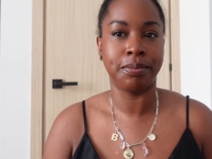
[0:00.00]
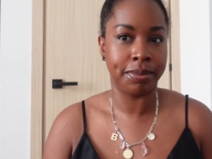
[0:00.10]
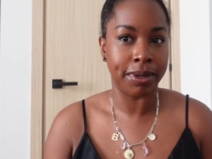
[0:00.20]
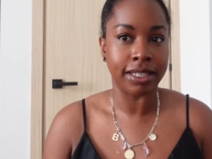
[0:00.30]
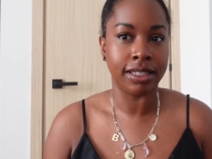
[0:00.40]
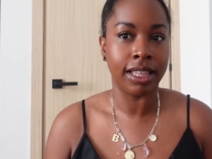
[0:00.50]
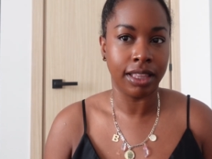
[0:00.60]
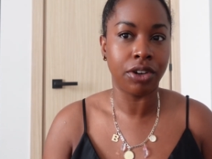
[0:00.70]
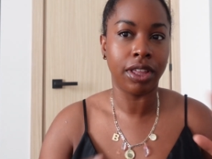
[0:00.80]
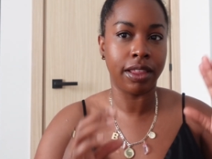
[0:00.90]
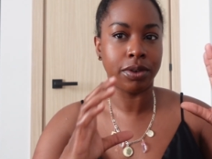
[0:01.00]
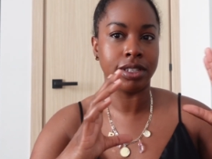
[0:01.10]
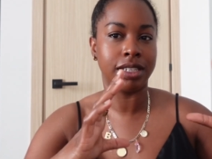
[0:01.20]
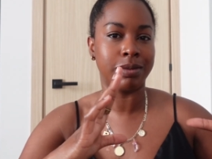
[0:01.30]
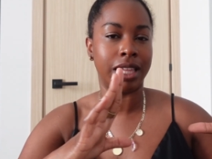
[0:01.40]
literally there was a
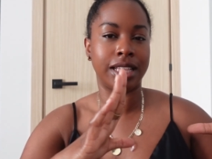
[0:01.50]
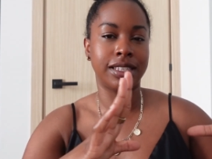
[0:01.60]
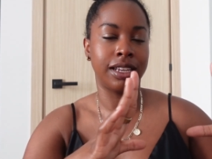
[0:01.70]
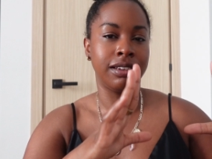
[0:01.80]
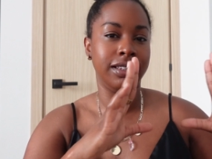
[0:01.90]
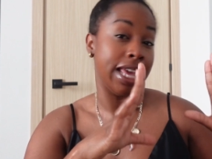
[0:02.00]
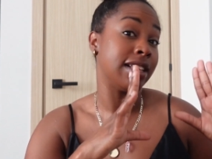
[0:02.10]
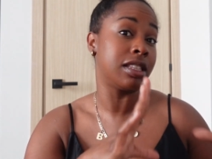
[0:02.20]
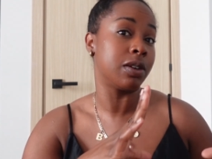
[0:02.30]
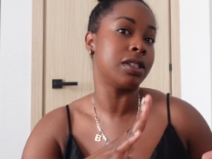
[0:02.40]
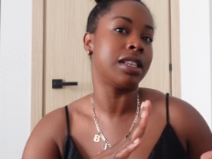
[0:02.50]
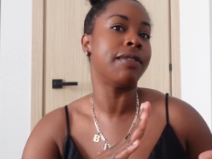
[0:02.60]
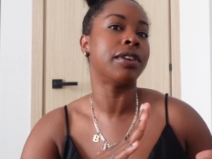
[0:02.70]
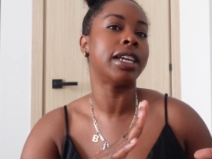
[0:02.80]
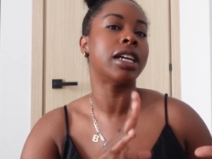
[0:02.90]
display that said yes, there was
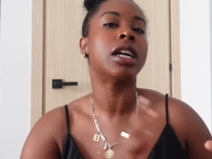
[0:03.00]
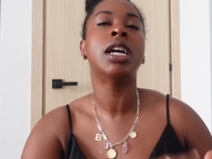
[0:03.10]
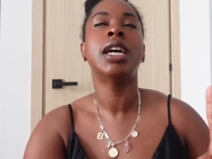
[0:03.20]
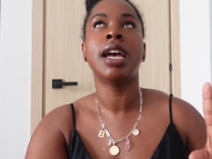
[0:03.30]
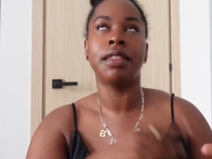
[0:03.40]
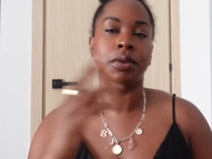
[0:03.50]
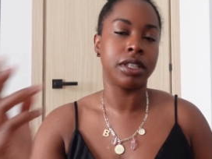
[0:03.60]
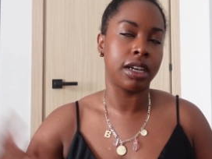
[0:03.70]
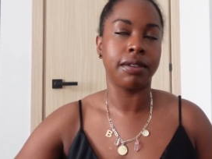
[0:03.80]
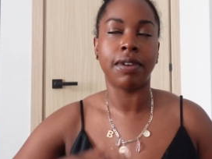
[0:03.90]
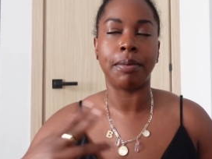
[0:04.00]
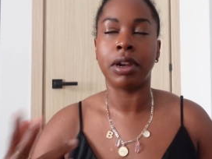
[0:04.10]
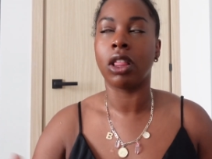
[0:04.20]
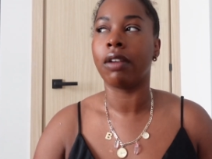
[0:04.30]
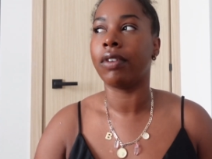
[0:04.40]
slavery here, and then it was like a
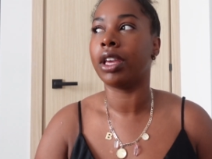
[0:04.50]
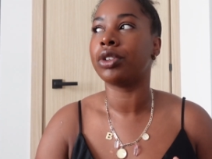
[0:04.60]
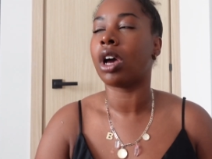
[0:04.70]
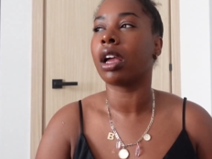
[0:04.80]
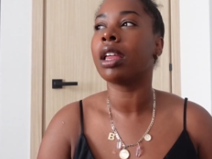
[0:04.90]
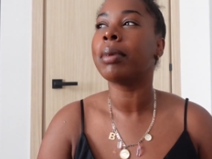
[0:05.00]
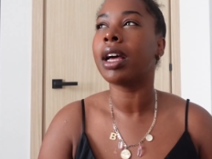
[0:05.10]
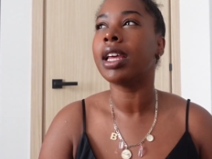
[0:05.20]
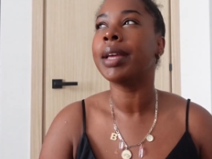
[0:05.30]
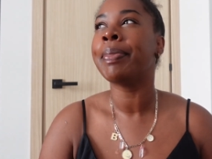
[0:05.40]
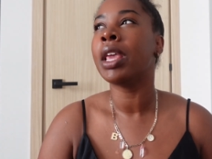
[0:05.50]
5-minute long video talking about it.